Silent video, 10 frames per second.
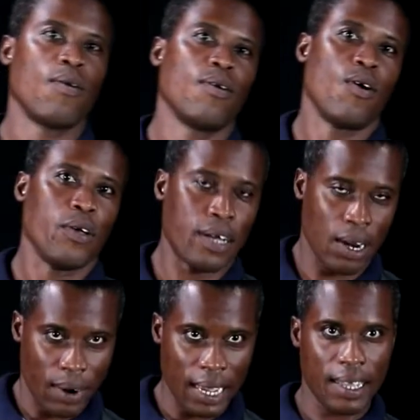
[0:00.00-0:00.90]
Or you can
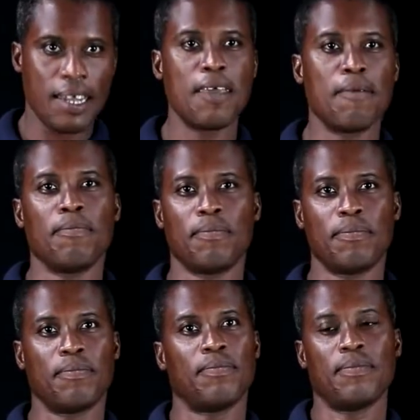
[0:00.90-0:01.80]
write the name.
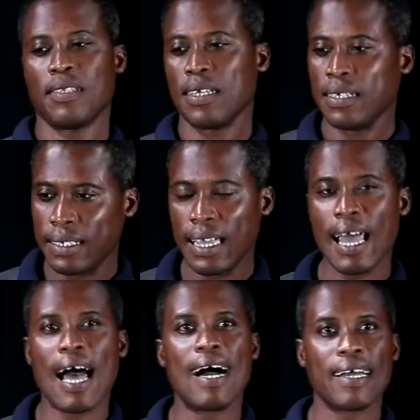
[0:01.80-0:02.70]
Dear
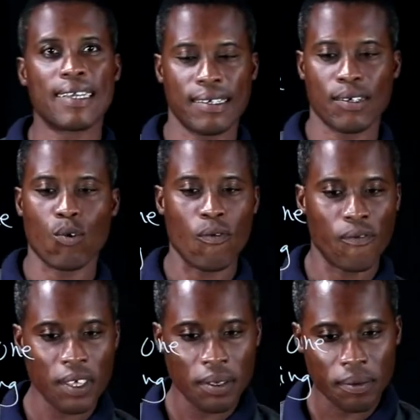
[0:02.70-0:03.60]
Uncle Kofi.